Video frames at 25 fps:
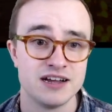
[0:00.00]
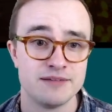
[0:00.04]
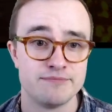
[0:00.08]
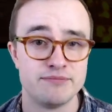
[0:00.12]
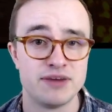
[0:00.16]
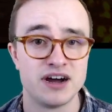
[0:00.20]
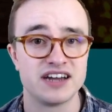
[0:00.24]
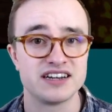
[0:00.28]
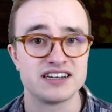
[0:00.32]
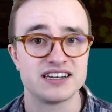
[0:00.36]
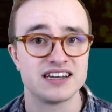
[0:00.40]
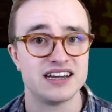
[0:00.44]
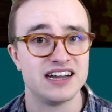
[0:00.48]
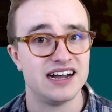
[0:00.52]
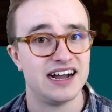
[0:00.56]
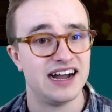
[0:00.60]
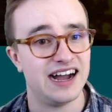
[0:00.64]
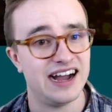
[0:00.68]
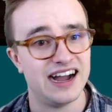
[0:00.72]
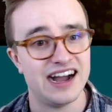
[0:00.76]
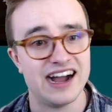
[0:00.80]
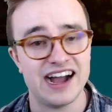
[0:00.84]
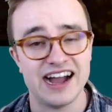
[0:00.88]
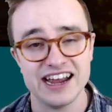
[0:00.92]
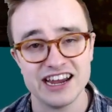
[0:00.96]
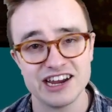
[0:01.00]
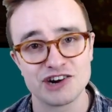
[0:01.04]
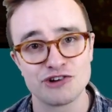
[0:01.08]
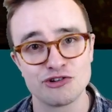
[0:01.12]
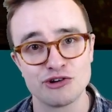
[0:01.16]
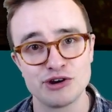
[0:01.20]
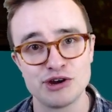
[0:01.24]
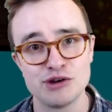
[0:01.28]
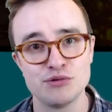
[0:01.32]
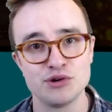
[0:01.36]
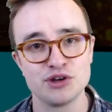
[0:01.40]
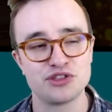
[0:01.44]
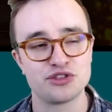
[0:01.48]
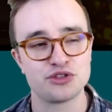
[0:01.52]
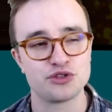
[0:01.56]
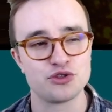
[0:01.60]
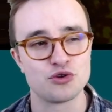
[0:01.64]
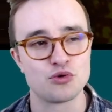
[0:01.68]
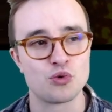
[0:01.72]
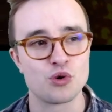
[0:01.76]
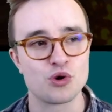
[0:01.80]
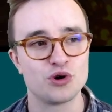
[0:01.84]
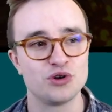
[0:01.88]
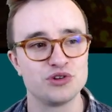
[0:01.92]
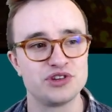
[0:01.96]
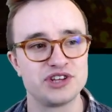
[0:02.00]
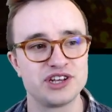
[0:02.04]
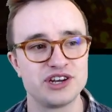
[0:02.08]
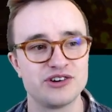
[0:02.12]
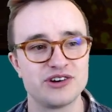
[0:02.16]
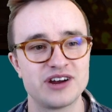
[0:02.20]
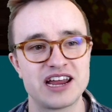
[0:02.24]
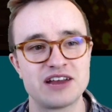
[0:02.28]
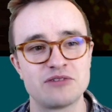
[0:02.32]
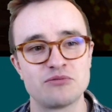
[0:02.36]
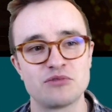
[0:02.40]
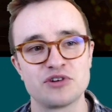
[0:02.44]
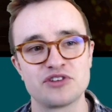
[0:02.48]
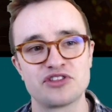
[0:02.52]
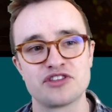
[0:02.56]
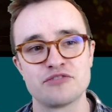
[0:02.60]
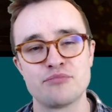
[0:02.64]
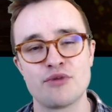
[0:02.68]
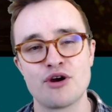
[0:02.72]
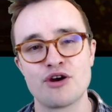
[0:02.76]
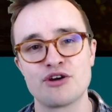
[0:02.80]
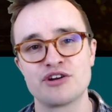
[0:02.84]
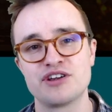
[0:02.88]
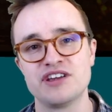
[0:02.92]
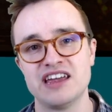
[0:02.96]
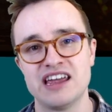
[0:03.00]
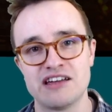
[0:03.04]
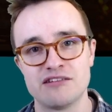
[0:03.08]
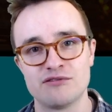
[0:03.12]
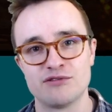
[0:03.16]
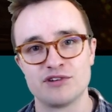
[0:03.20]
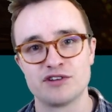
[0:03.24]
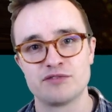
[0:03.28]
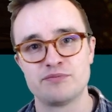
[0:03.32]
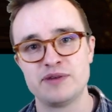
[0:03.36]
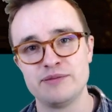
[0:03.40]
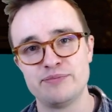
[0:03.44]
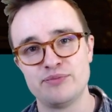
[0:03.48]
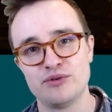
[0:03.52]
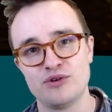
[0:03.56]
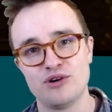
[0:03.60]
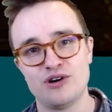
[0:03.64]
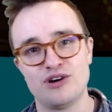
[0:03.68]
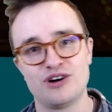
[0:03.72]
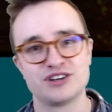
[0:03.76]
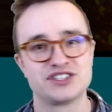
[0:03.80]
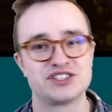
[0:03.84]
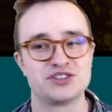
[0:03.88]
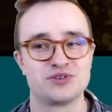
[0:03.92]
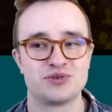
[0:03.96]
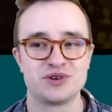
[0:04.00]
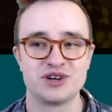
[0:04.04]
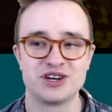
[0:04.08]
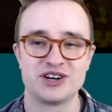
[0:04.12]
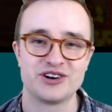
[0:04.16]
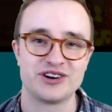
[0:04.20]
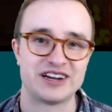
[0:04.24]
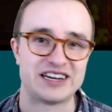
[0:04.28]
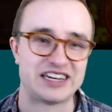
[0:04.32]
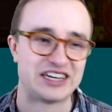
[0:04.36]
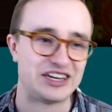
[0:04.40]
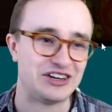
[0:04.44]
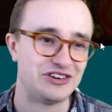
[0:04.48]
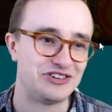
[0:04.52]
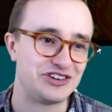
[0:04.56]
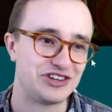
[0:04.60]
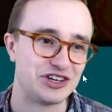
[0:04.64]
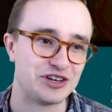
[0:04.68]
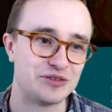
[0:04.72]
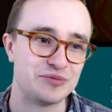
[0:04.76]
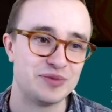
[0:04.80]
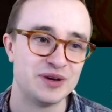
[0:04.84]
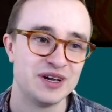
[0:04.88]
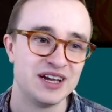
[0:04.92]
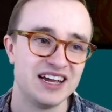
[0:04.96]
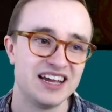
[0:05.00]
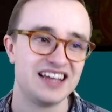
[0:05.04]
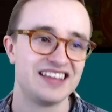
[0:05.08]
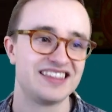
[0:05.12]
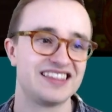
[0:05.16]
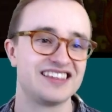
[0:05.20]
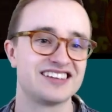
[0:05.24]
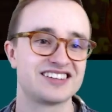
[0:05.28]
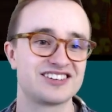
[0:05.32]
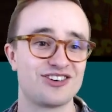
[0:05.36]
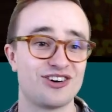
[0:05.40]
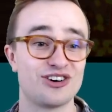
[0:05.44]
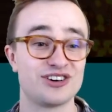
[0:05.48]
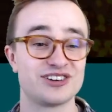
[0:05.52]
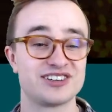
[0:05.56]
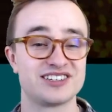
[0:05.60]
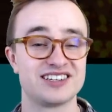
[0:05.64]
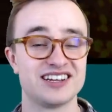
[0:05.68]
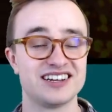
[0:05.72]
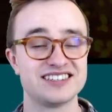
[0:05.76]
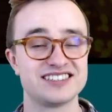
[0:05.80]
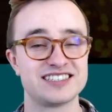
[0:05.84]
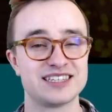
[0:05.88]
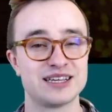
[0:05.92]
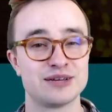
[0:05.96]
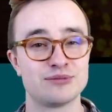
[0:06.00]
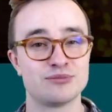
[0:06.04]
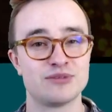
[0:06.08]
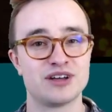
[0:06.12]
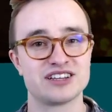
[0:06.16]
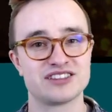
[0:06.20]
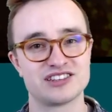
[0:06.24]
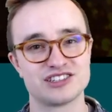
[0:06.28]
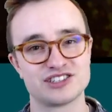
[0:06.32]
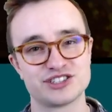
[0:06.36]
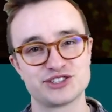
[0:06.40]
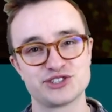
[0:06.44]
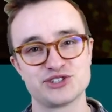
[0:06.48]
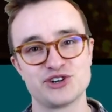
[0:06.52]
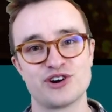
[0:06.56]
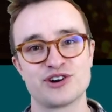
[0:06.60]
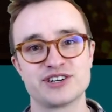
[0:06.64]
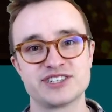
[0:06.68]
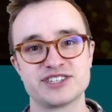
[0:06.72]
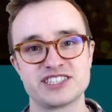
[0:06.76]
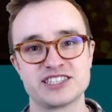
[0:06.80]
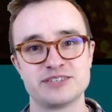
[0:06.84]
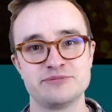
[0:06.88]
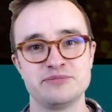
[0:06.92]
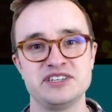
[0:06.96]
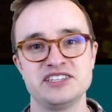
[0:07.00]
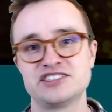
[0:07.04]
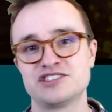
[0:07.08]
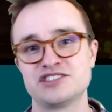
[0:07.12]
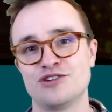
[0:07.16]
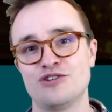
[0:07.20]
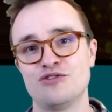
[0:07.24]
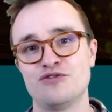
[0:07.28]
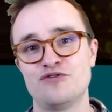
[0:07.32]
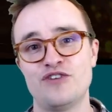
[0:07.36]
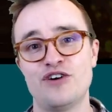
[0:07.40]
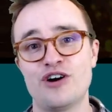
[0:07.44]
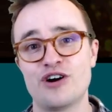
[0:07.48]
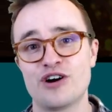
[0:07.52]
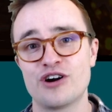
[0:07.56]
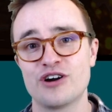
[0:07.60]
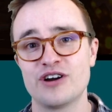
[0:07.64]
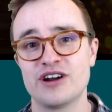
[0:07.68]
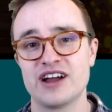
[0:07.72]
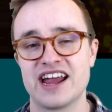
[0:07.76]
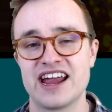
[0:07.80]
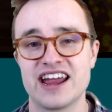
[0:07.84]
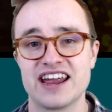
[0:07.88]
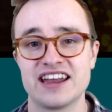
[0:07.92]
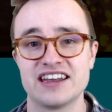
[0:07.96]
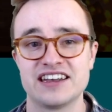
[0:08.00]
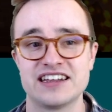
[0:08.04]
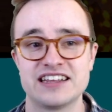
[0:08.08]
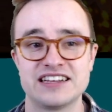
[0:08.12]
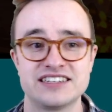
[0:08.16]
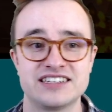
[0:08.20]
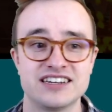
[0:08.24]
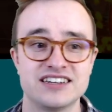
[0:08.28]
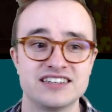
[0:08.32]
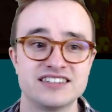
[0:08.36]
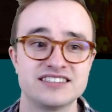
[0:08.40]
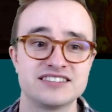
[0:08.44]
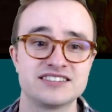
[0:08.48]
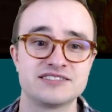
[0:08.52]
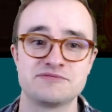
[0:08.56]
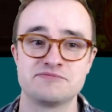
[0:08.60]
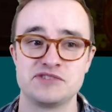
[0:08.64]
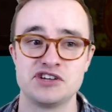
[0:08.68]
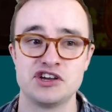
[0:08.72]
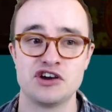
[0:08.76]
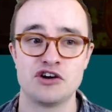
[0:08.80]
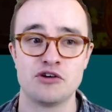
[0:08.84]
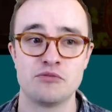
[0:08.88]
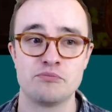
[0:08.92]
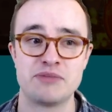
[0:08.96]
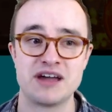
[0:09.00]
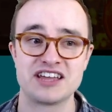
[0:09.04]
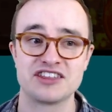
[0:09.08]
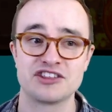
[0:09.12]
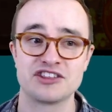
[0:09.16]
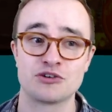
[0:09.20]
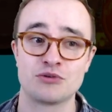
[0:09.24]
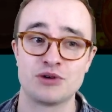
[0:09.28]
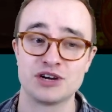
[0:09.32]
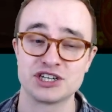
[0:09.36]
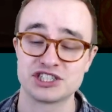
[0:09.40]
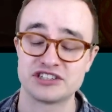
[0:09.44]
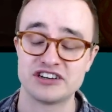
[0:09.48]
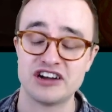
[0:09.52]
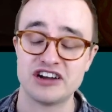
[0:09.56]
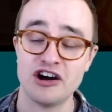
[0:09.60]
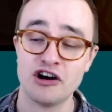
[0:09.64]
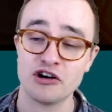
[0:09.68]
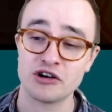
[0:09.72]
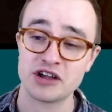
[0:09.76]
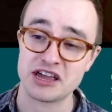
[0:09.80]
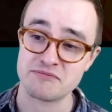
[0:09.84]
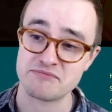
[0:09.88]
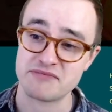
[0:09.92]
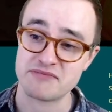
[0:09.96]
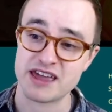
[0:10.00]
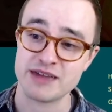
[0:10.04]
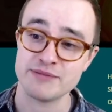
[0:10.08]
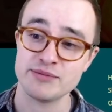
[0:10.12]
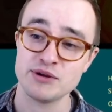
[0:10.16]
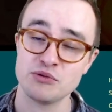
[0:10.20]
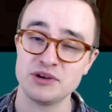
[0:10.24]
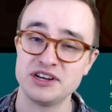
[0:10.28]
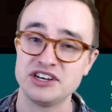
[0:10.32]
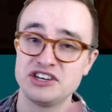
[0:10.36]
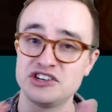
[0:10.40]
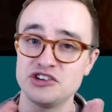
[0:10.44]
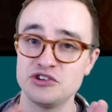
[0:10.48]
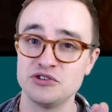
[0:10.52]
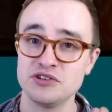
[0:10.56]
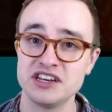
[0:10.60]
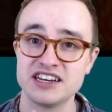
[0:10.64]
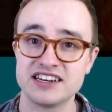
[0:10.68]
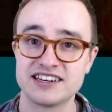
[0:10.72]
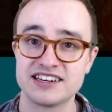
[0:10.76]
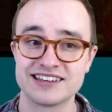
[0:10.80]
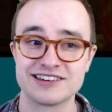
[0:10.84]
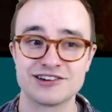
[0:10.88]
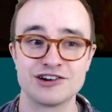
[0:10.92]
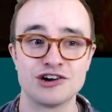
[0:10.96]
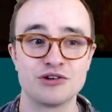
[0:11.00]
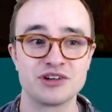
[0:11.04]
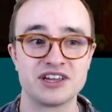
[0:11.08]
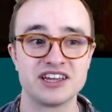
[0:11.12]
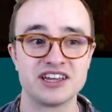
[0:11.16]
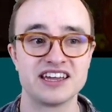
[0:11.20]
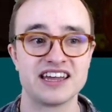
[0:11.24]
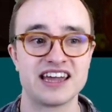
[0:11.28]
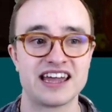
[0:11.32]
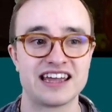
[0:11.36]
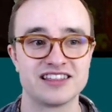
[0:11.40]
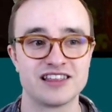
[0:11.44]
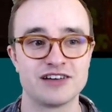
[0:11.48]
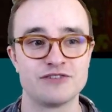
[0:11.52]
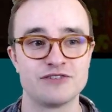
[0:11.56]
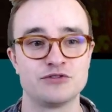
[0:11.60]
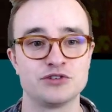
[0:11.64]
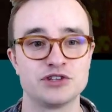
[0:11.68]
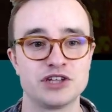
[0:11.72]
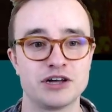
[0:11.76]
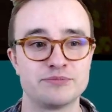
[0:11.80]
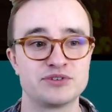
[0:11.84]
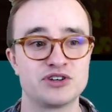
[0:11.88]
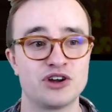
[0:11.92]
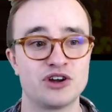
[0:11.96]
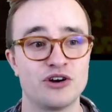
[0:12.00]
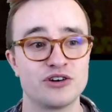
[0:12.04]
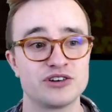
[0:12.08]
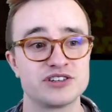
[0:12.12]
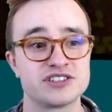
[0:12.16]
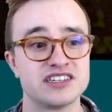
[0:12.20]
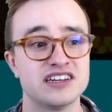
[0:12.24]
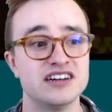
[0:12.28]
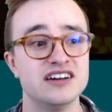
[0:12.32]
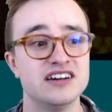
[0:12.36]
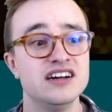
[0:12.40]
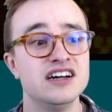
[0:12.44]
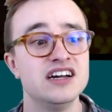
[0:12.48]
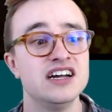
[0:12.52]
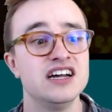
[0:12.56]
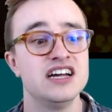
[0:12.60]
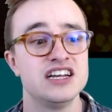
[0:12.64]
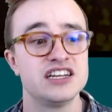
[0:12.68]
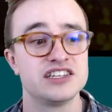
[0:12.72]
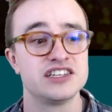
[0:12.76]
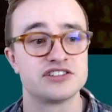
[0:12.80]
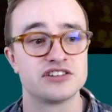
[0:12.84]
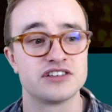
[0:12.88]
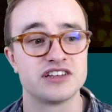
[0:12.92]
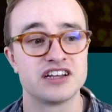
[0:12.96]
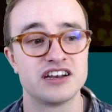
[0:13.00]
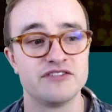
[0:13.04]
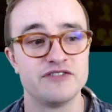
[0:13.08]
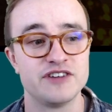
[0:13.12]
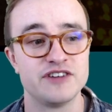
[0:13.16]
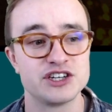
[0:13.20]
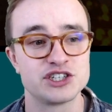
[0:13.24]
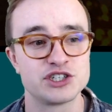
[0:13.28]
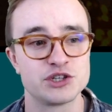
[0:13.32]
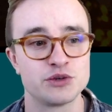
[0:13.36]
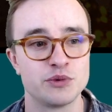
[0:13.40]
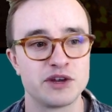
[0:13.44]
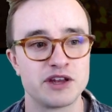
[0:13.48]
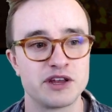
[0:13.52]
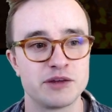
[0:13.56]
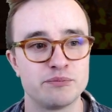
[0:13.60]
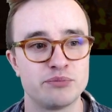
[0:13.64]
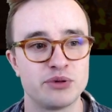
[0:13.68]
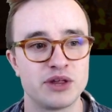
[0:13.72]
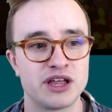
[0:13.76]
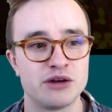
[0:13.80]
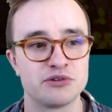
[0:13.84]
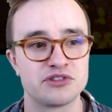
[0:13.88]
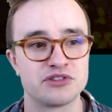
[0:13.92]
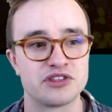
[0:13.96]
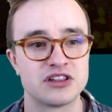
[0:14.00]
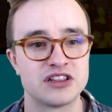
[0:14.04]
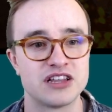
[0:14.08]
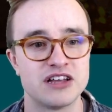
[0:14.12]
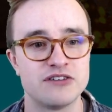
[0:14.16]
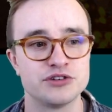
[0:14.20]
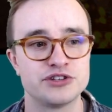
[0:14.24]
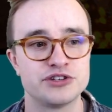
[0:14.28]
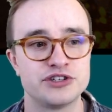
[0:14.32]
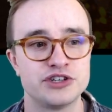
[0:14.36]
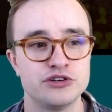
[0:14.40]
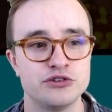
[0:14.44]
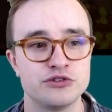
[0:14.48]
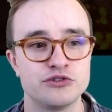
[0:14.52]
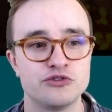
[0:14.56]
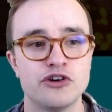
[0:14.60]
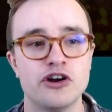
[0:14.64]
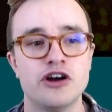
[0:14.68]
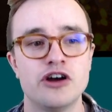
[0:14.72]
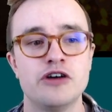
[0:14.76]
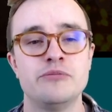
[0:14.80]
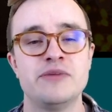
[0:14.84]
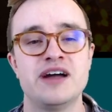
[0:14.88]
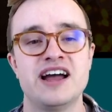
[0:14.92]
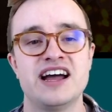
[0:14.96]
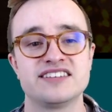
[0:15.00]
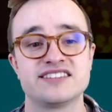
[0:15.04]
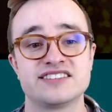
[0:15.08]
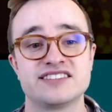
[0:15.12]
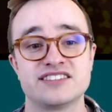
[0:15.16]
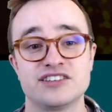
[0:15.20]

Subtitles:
But I agree with the world here and with the market and with people on Twitter and YouTube. This card does seem like the strongest to me so far, and it does, beg the question, okay, maybe we do need to go get a leveled up Tarsa so that eventually we can play with a level 2 Grum at